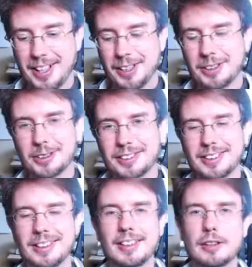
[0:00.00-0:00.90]
You can see
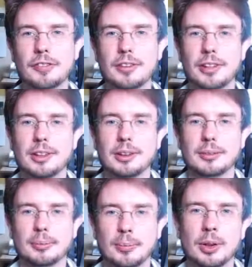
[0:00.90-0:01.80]
that if the
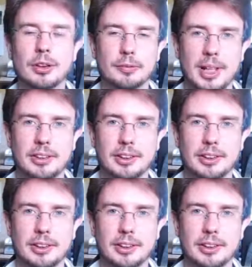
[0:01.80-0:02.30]
Mirror of Magic